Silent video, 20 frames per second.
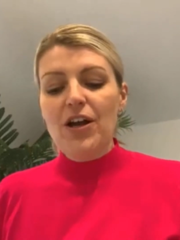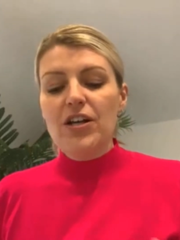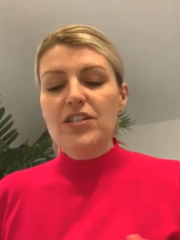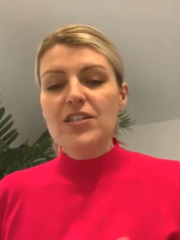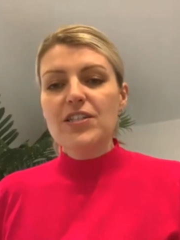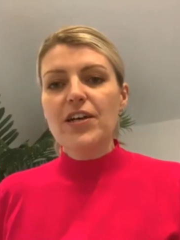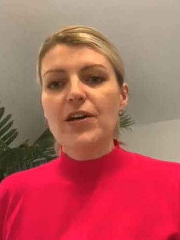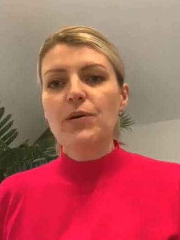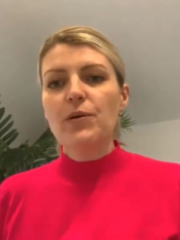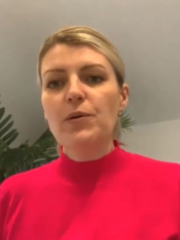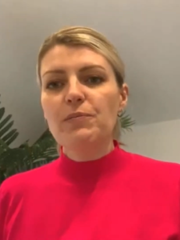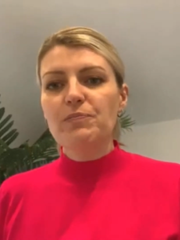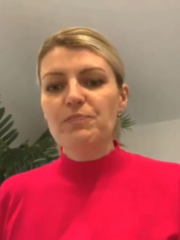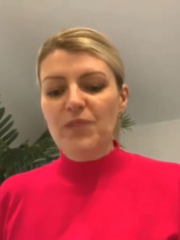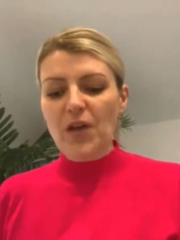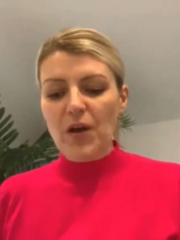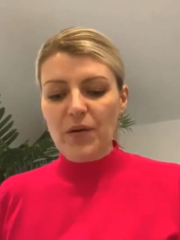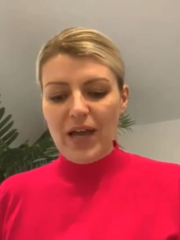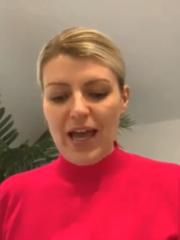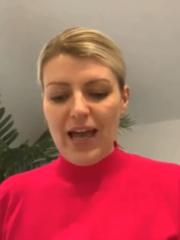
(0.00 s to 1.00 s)
So,
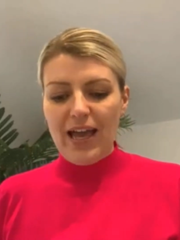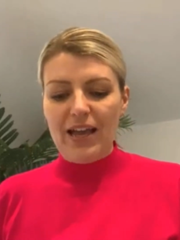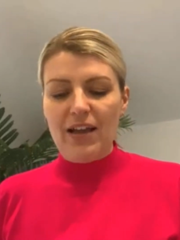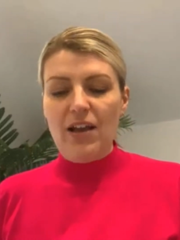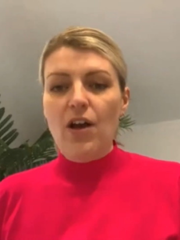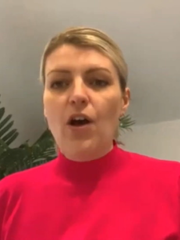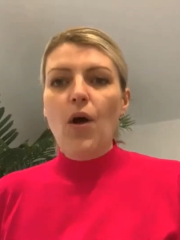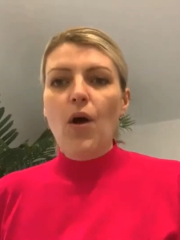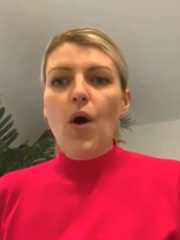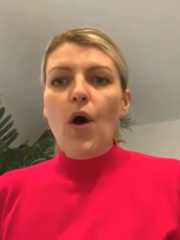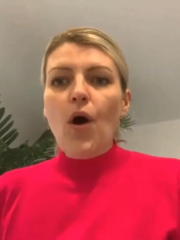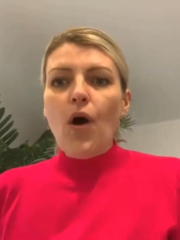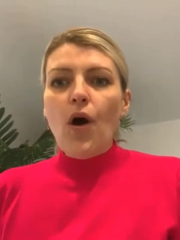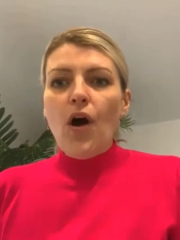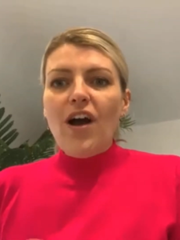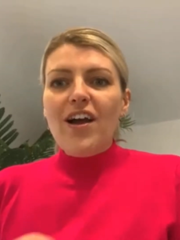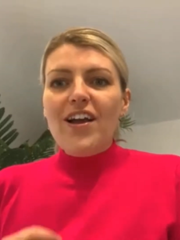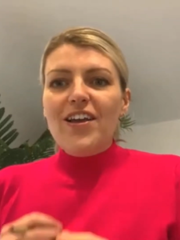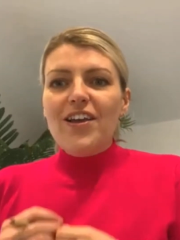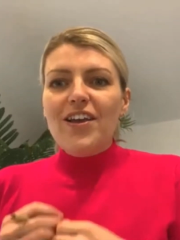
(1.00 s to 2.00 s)
okay,
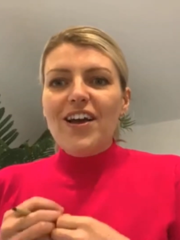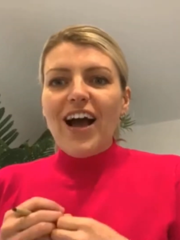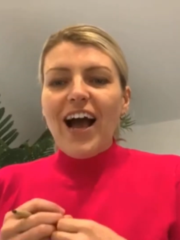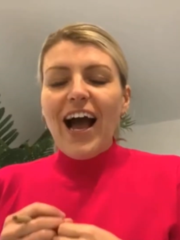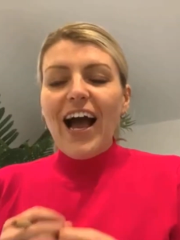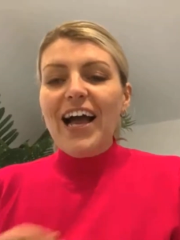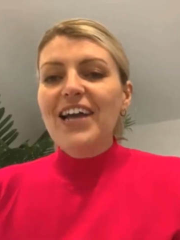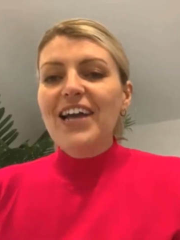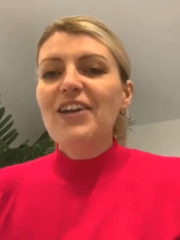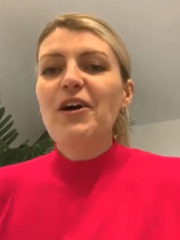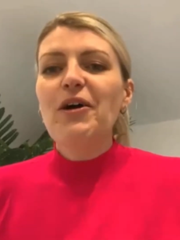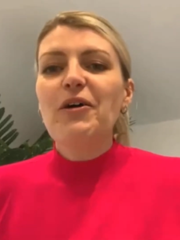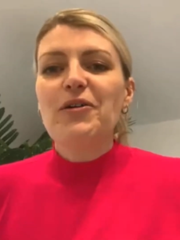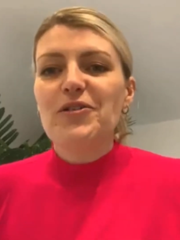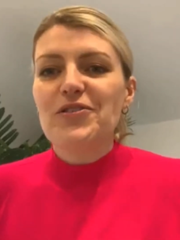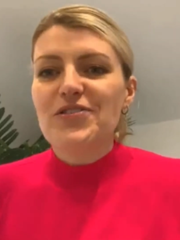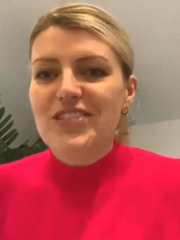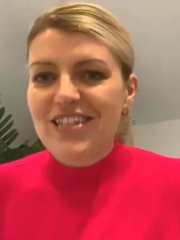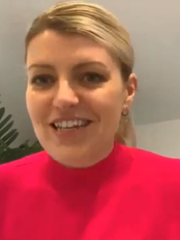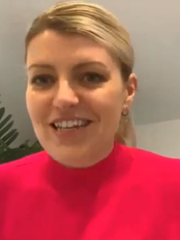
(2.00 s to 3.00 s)
I know
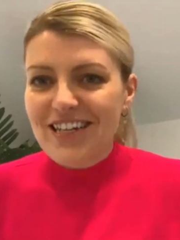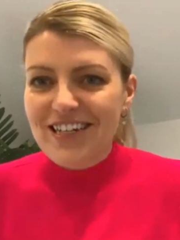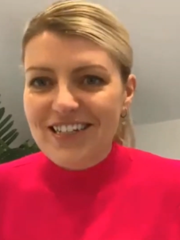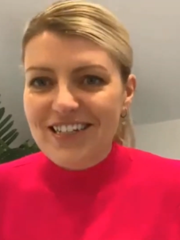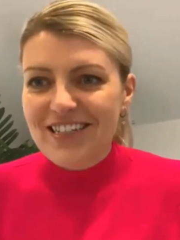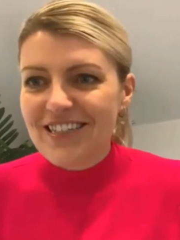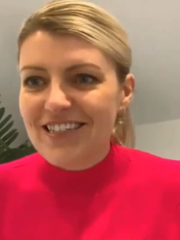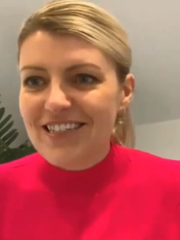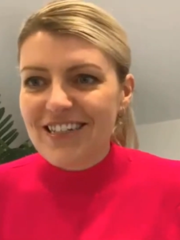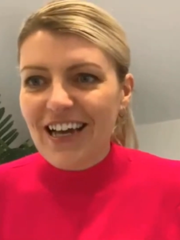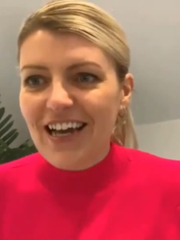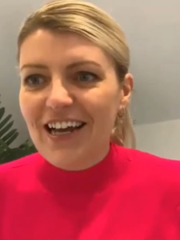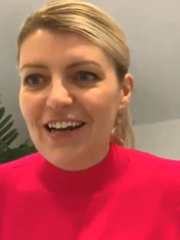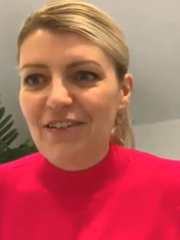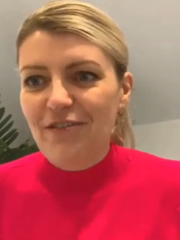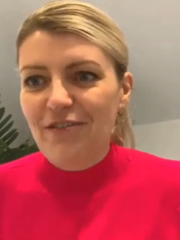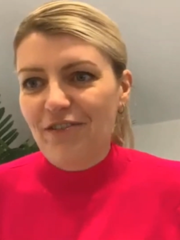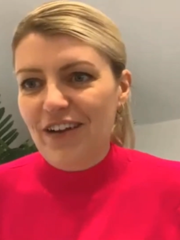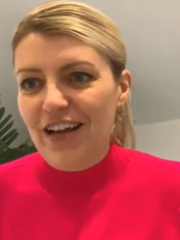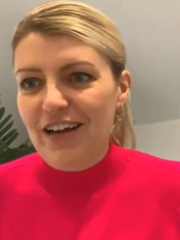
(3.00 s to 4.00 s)
your signature style
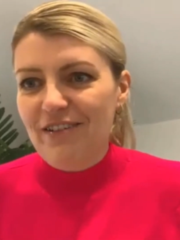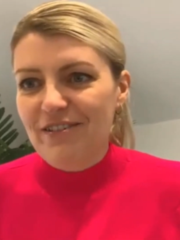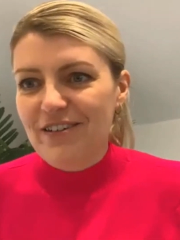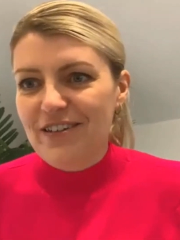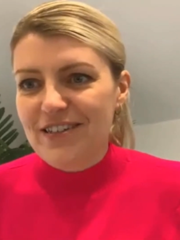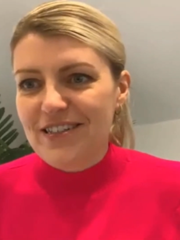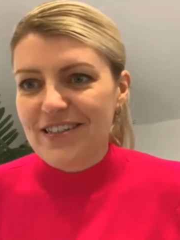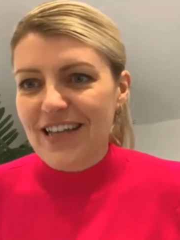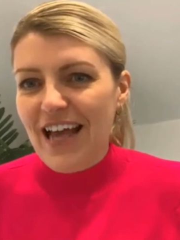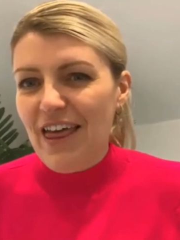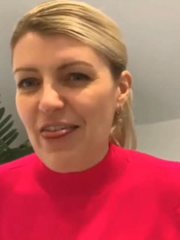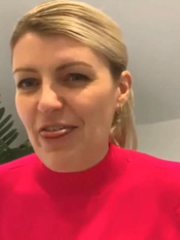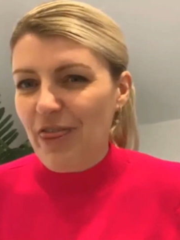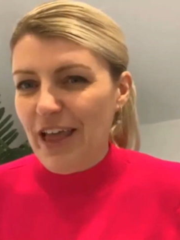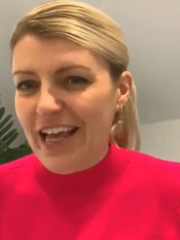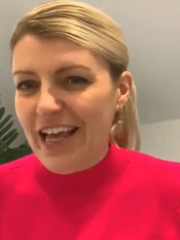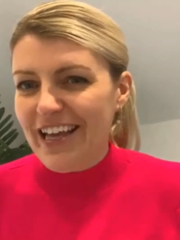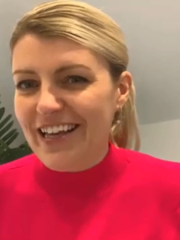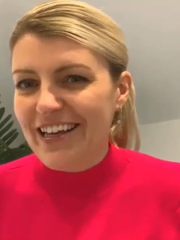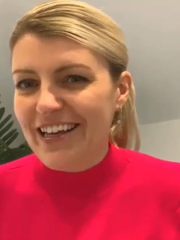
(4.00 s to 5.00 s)
of flowers, I
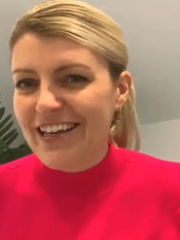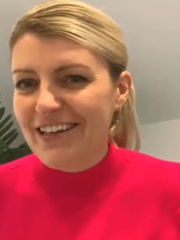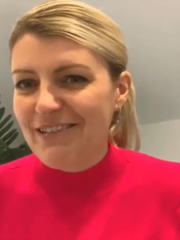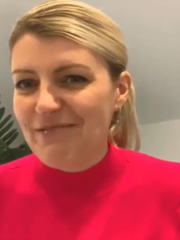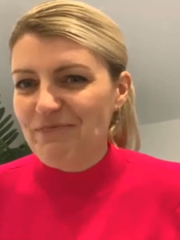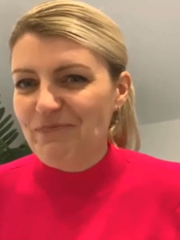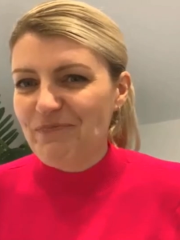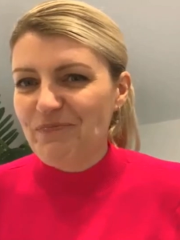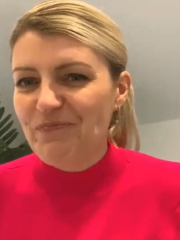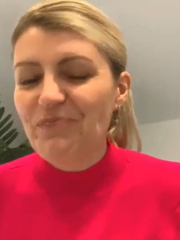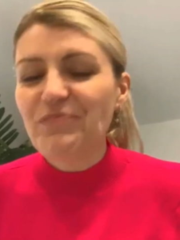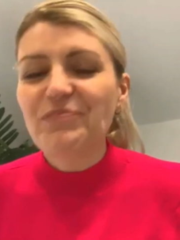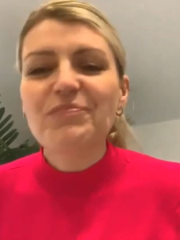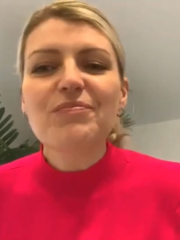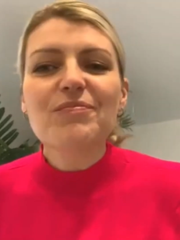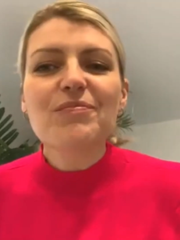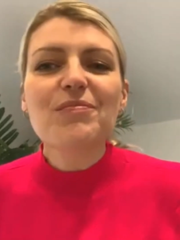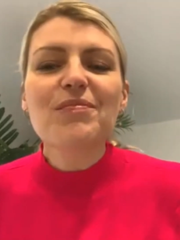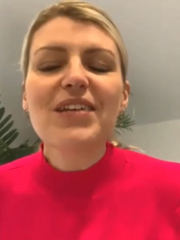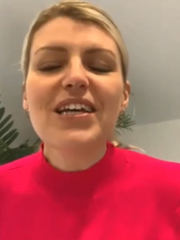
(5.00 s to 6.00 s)
think.
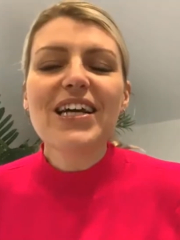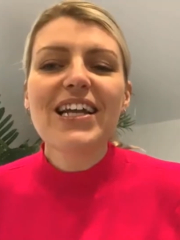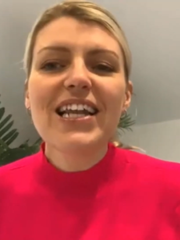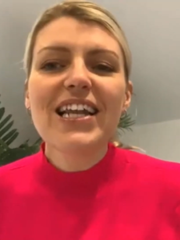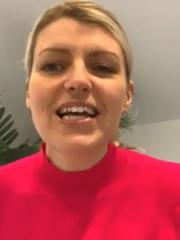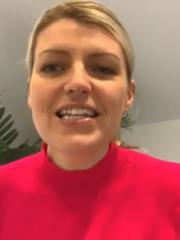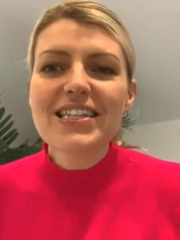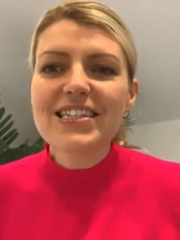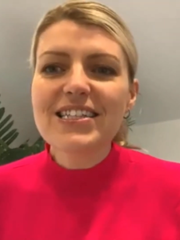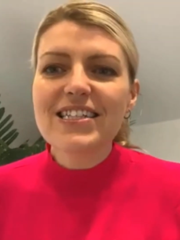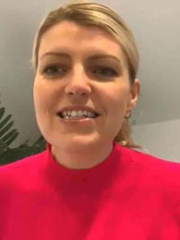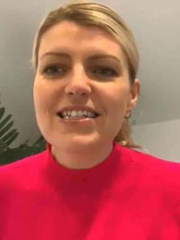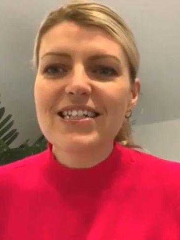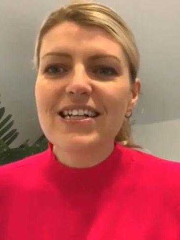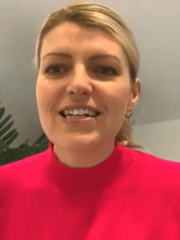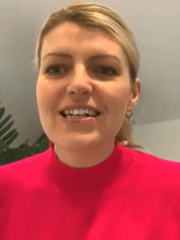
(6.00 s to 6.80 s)
Yes.